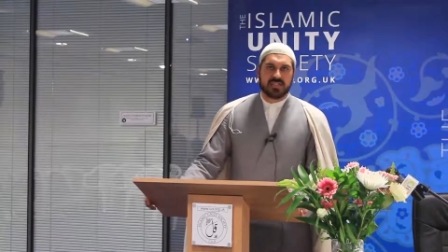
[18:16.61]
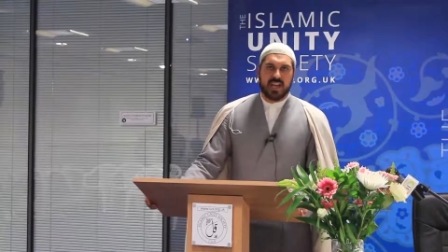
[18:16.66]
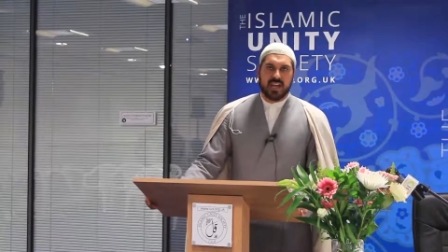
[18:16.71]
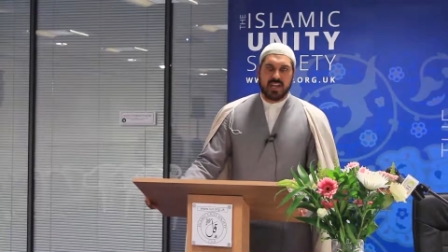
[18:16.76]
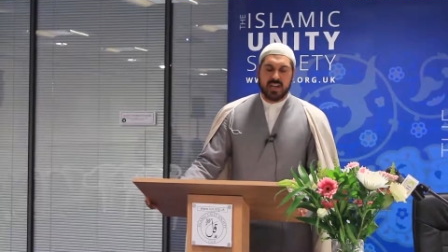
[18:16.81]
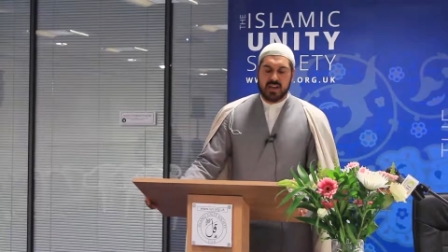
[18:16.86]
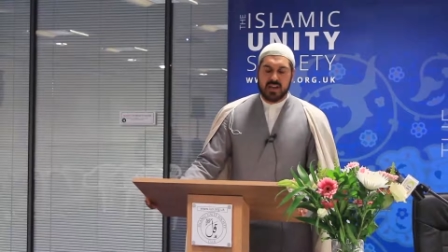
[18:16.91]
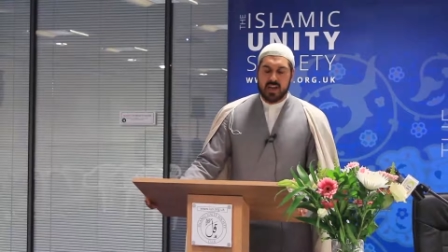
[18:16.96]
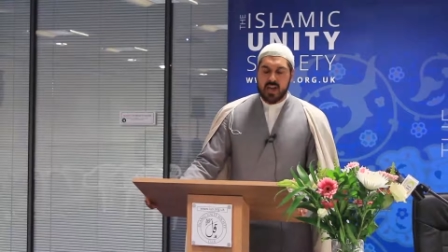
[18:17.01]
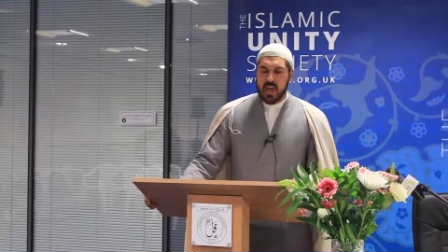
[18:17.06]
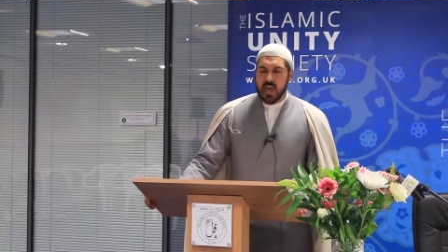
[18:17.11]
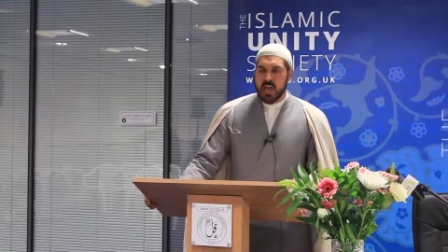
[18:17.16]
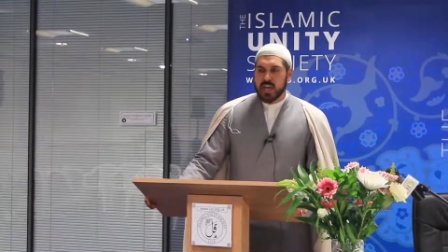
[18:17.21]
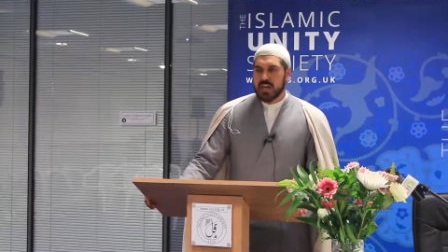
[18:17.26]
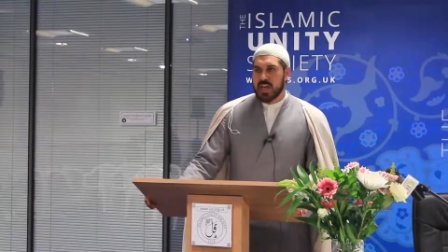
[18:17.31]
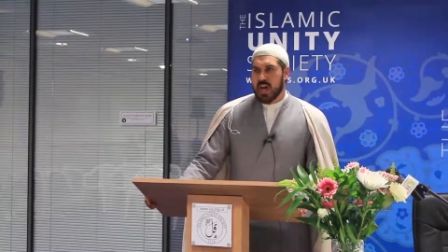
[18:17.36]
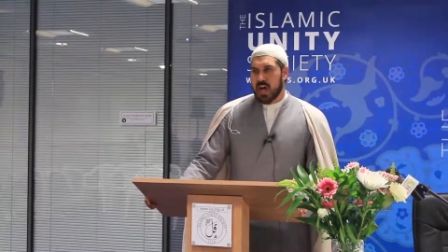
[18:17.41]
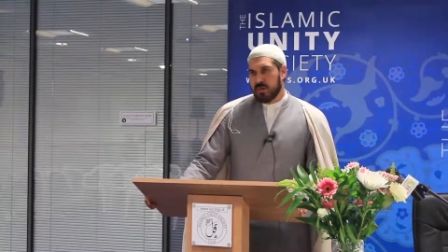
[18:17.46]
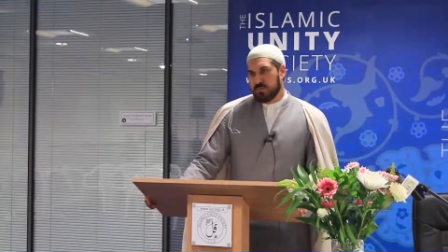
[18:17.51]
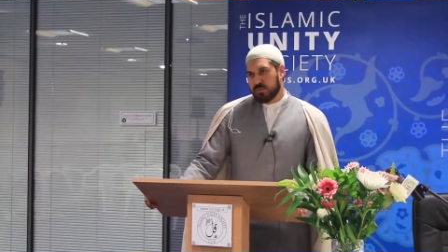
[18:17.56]
son,
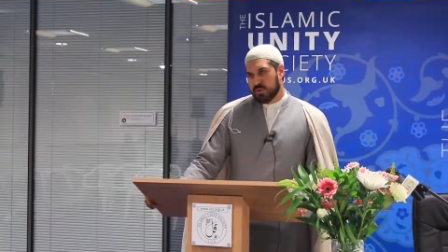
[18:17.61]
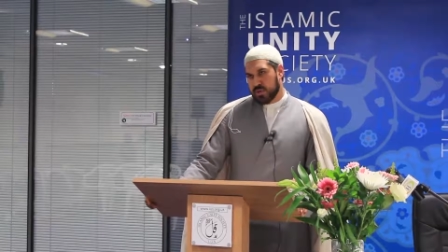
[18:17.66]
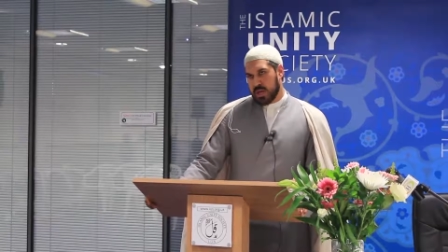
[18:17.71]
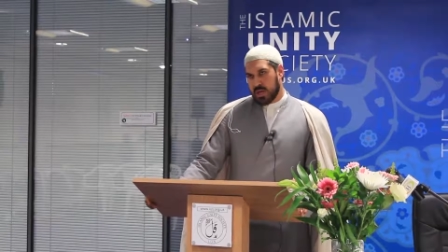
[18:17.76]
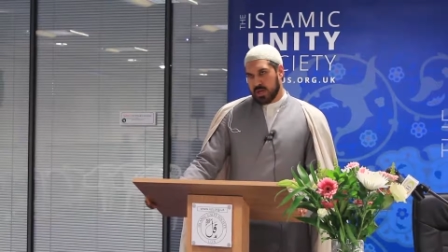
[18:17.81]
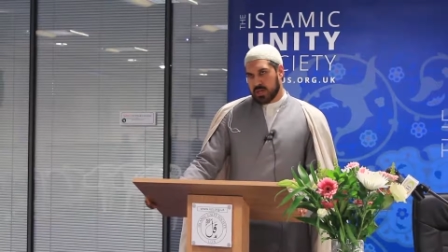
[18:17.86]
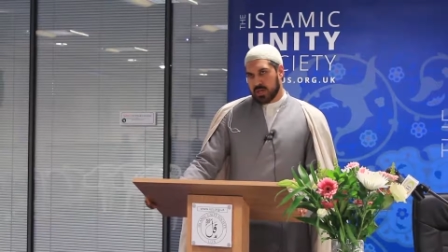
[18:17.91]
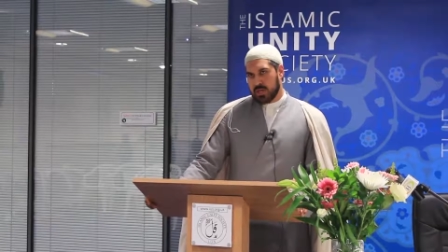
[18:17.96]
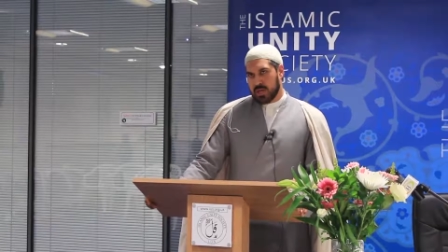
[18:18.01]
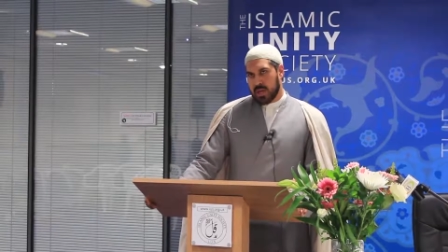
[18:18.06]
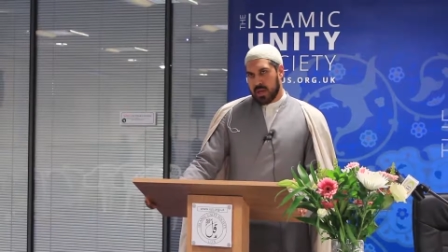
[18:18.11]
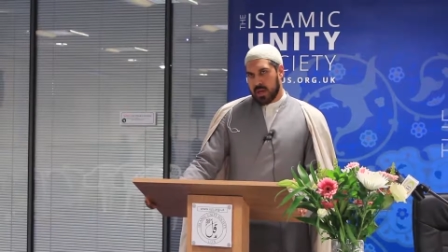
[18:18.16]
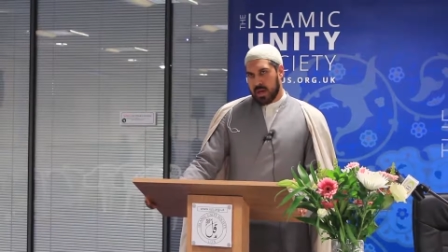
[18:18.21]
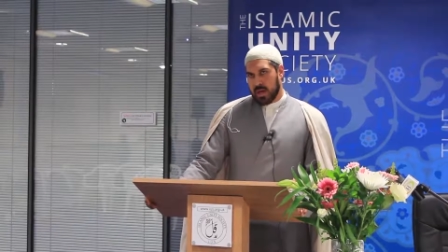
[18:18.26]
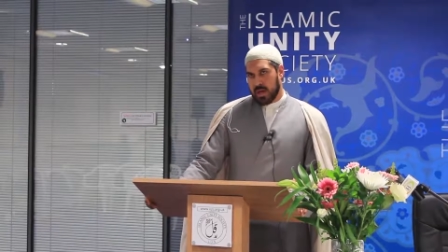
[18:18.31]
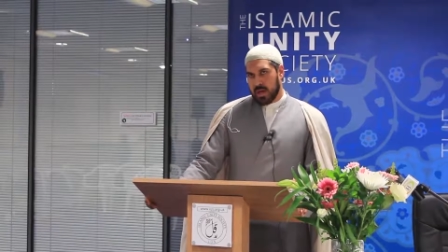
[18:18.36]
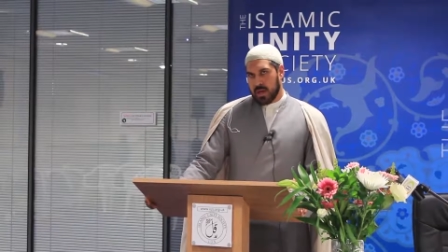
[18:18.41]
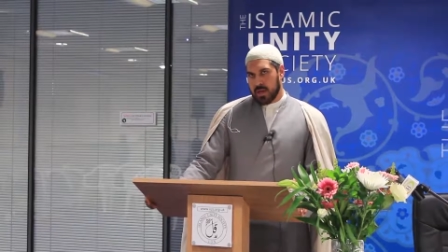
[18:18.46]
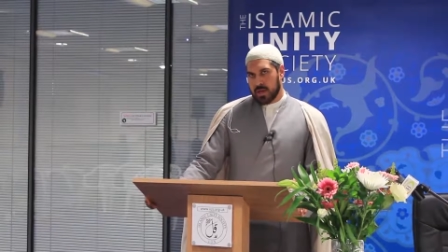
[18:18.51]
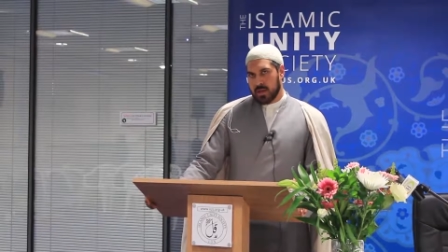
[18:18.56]
Ya
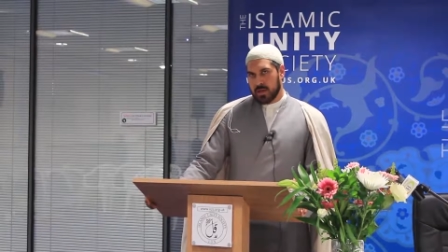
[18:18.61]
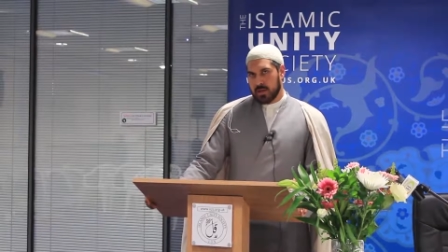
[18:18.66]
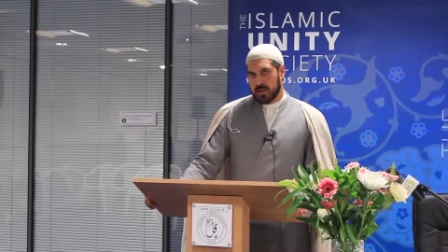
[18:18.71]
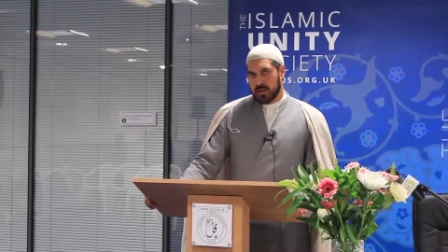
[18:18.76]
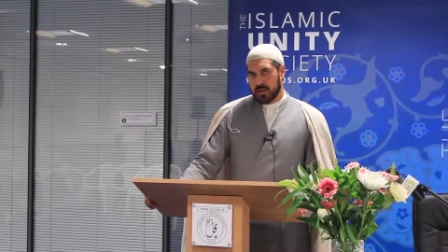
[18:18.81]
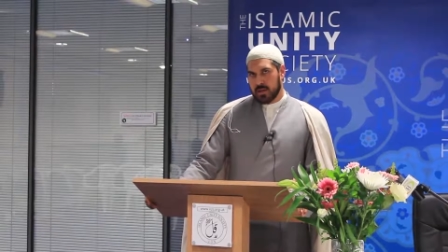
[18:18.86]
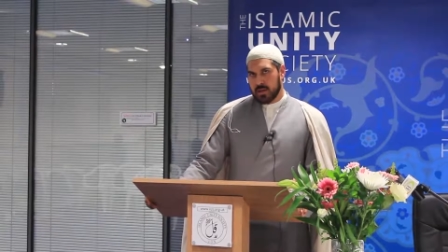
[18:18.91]
bunayya